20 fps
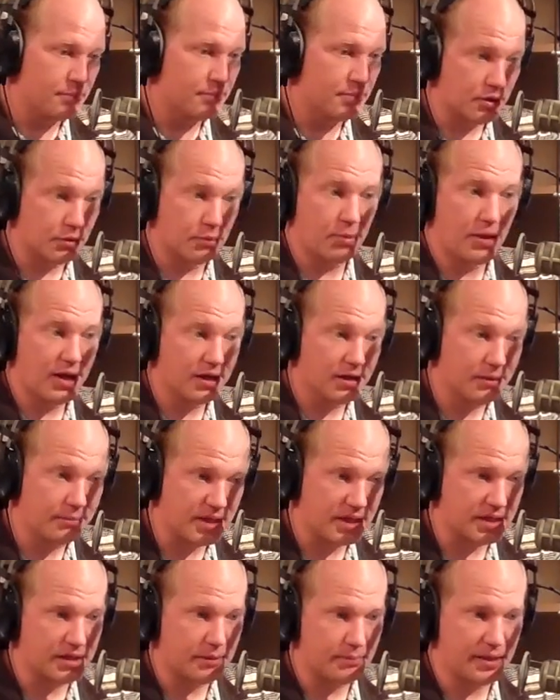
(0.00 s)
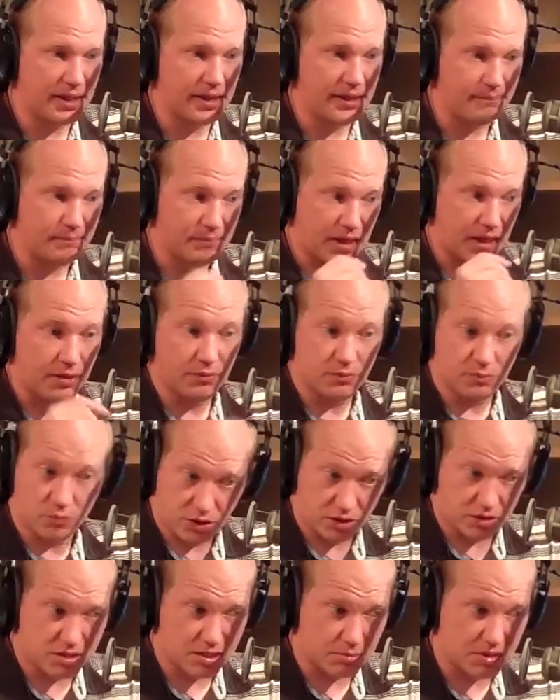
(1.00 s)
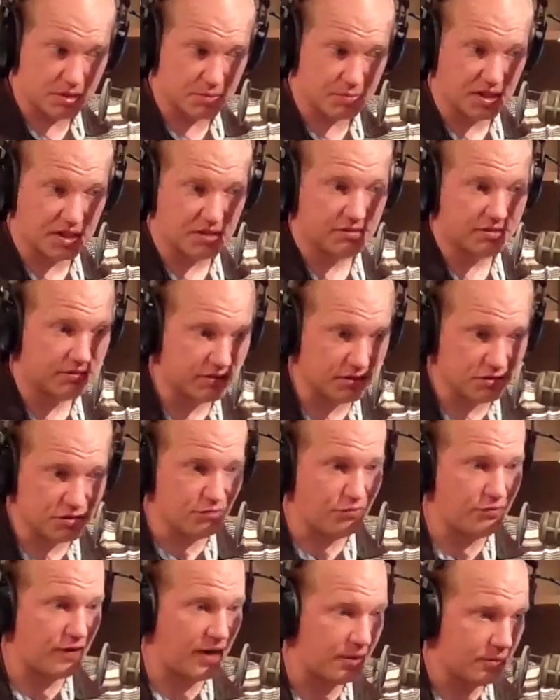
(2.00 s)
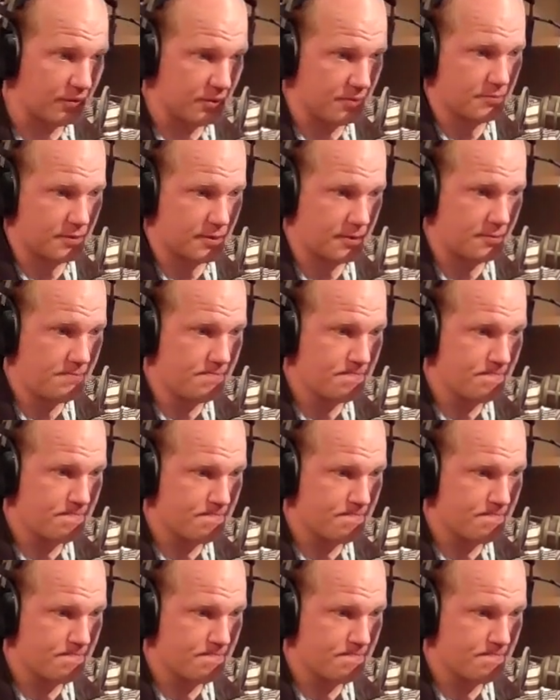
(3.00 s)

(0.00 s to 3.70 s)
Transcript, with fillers: but Opala being a B, and where are some of the places that you found it? Okay.